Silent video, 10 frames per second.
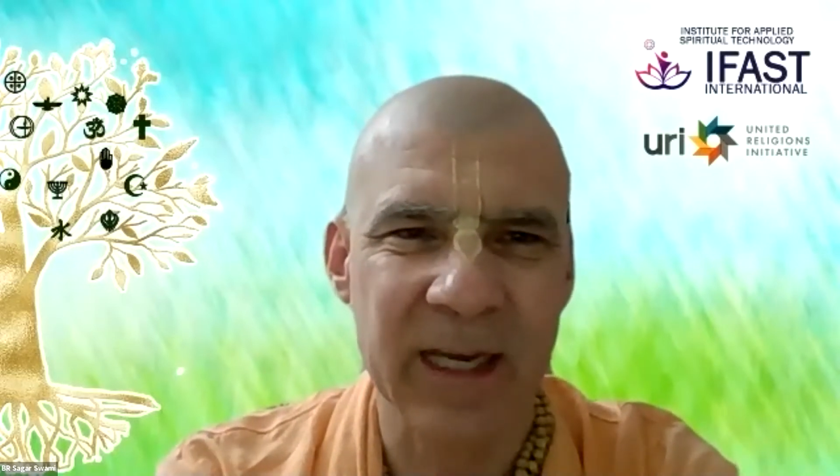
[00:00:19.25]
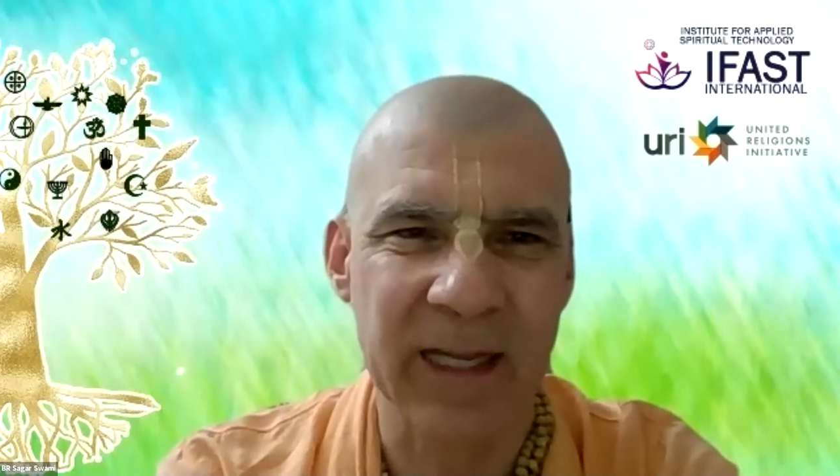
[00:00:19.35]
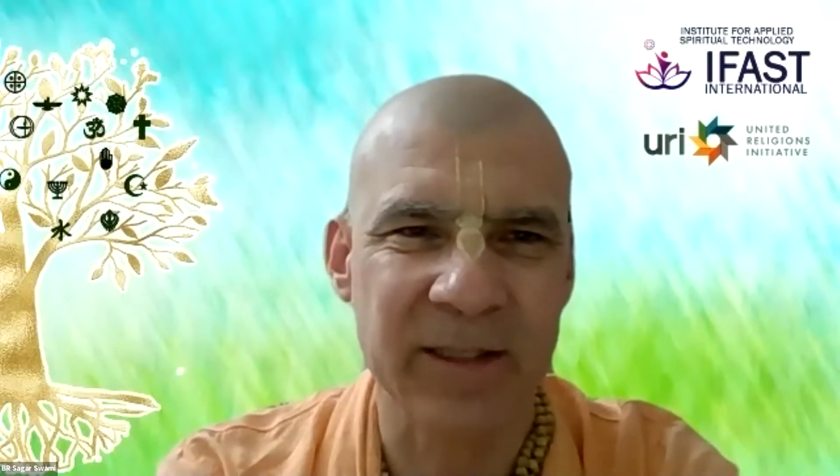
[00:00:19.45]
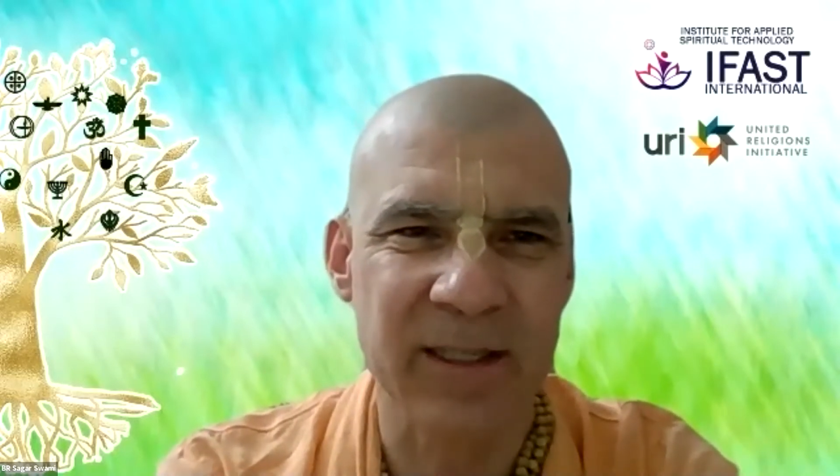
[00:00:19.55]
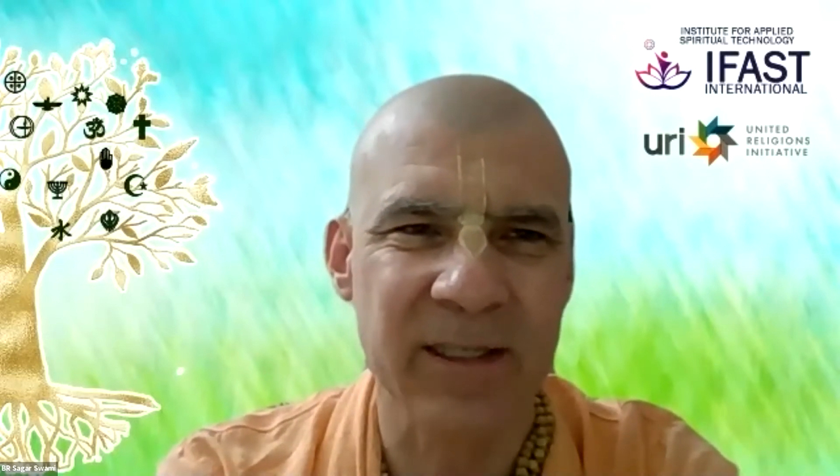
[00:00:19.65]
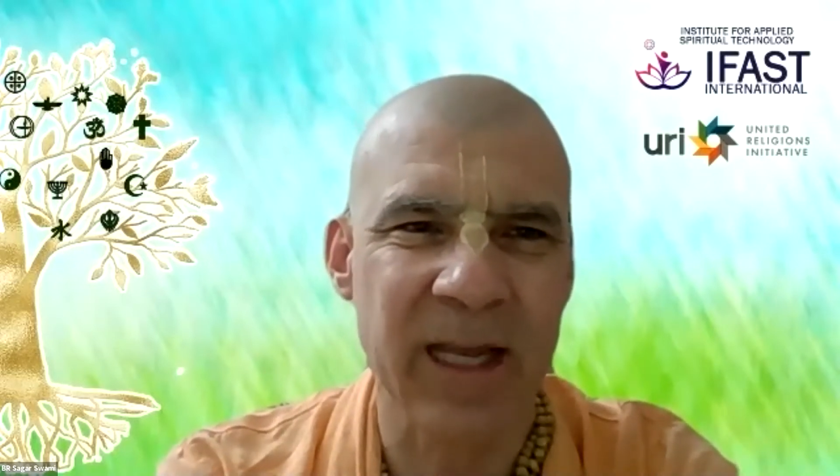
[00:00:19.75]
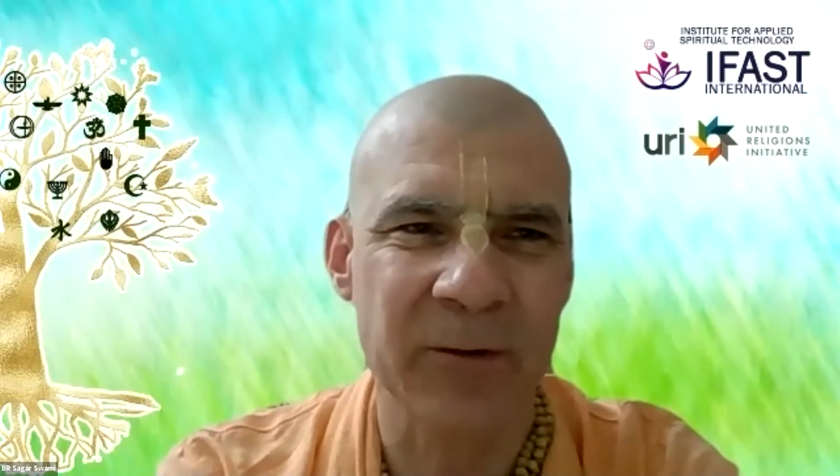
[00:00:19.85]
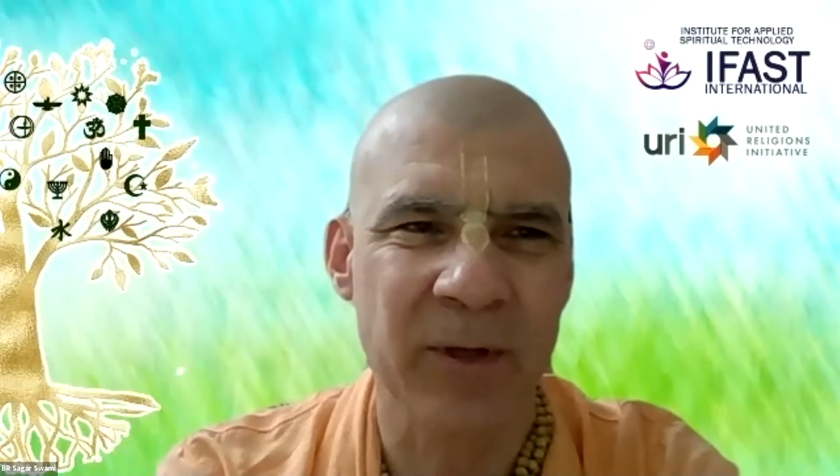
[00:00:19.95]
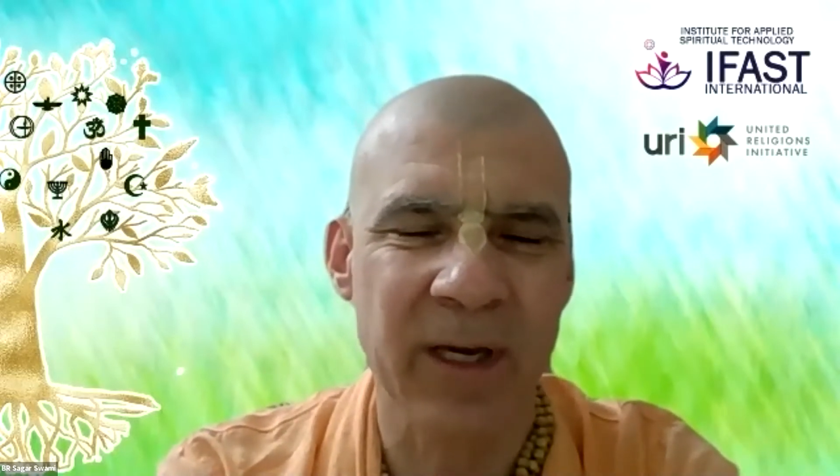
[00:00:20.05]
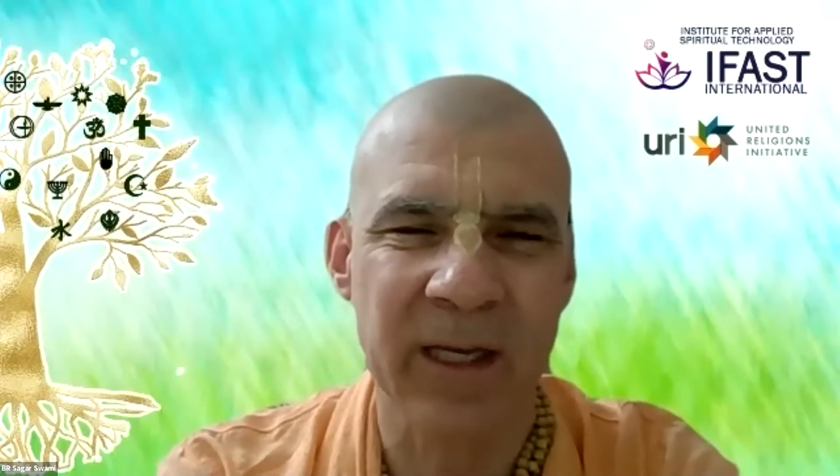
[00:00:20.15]
and the
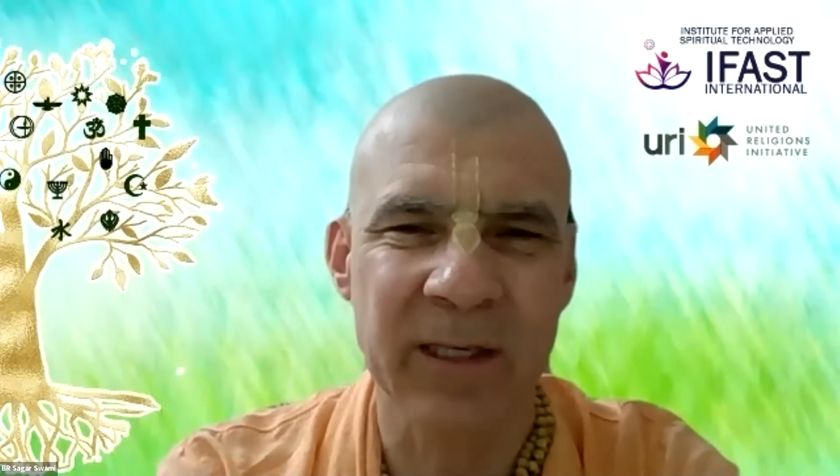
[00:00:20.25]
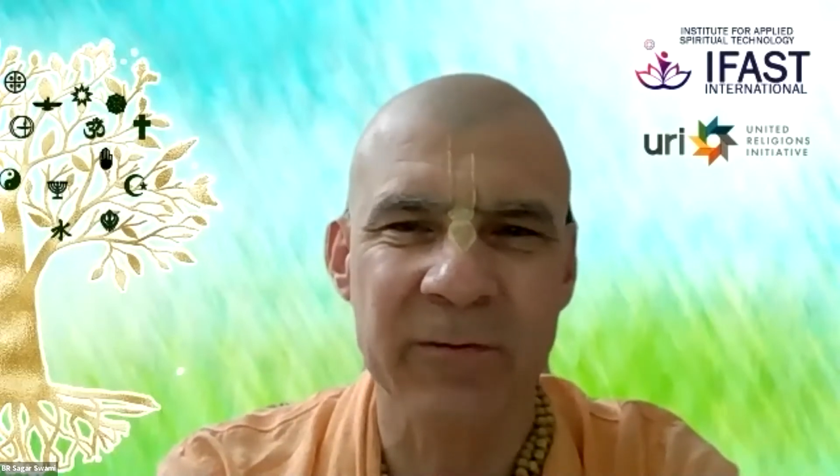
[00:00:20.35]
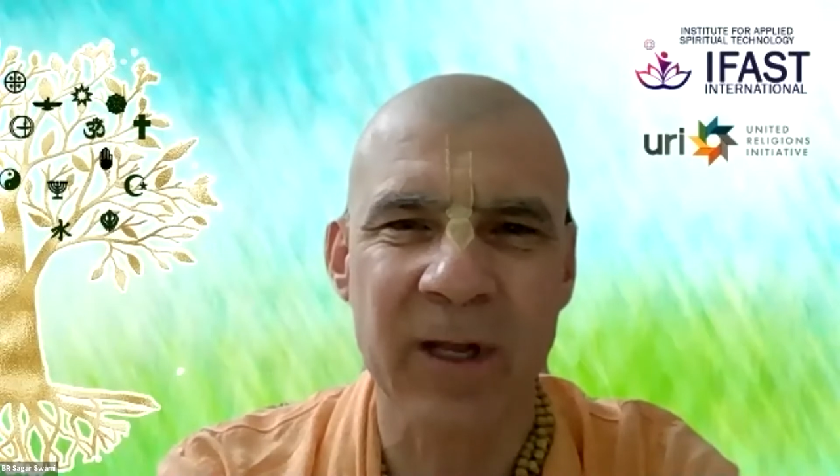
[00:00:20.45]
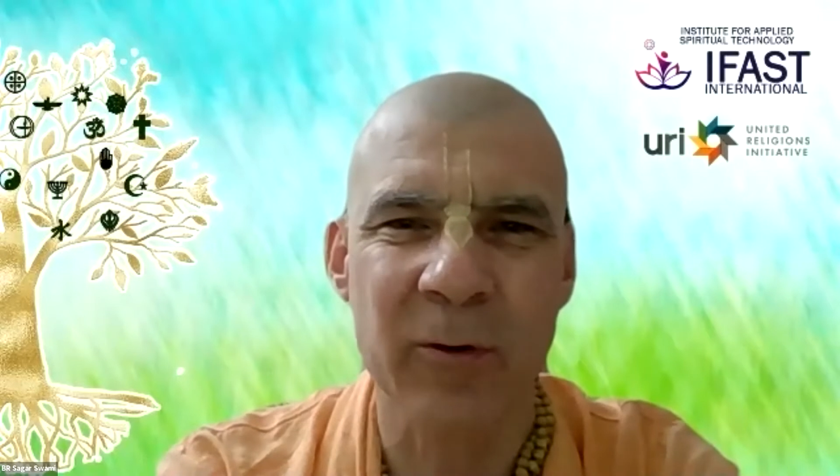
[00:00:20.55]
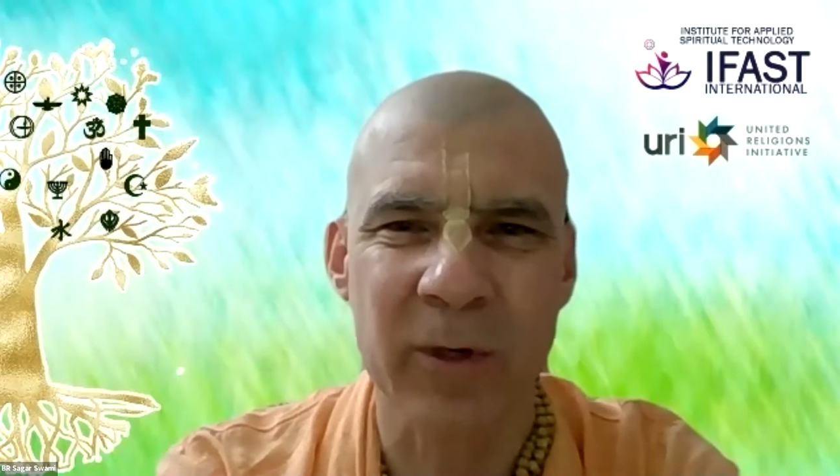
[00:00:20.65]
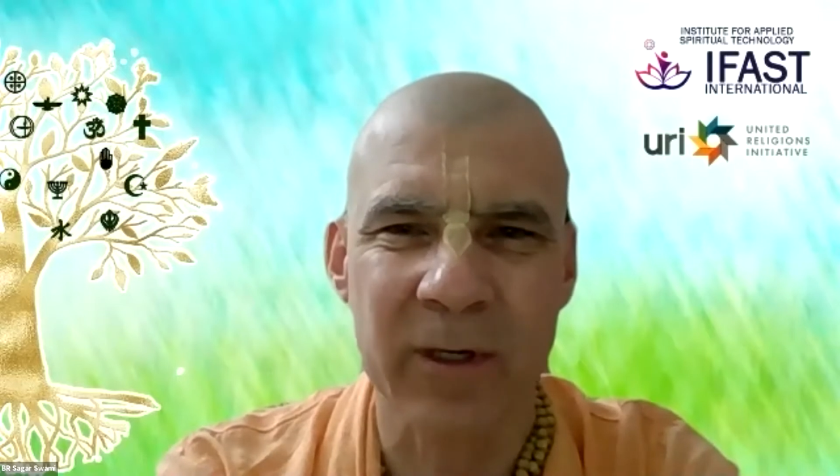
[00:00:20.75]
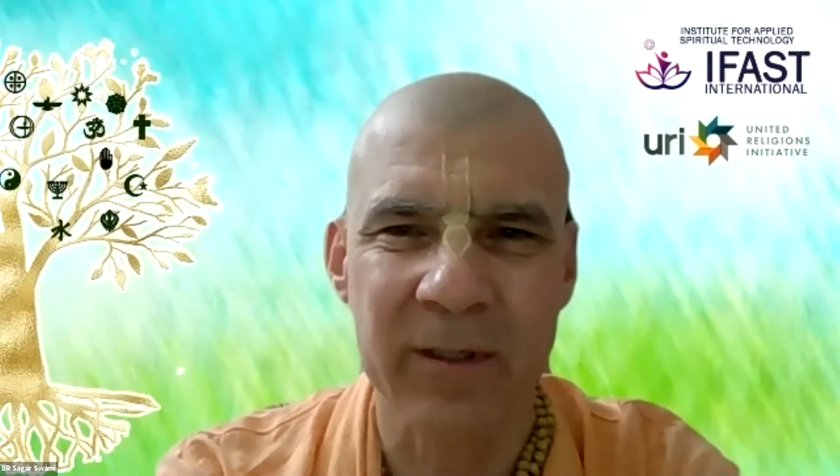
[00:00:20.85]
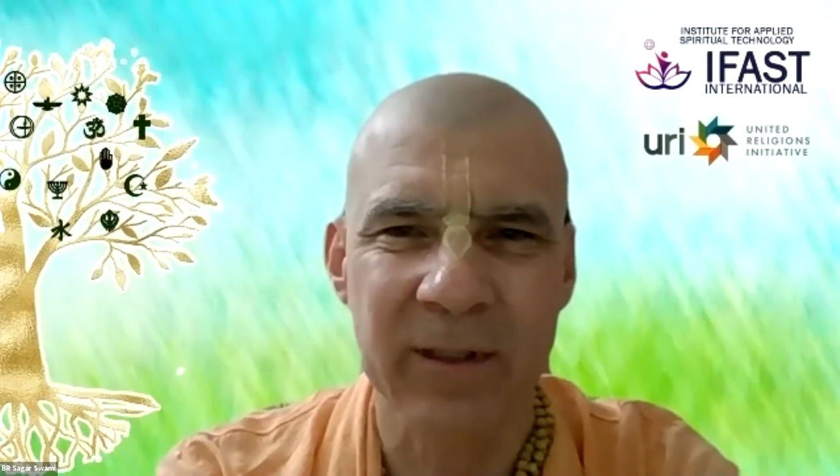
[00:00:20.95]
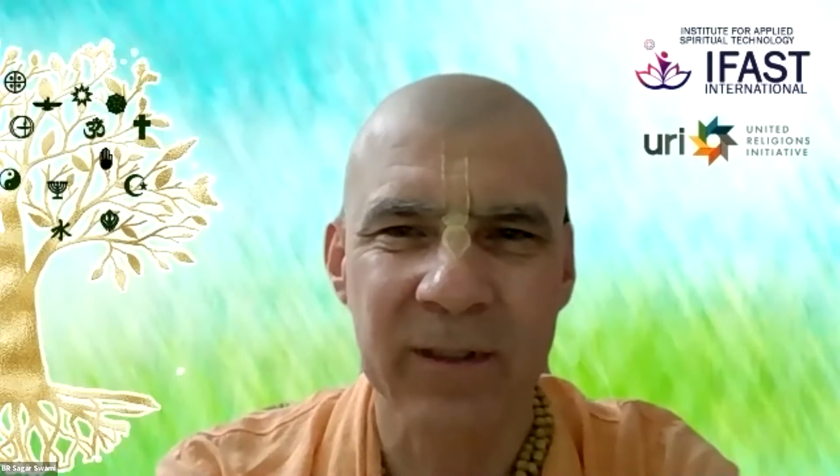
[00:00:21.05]
statue had a flower.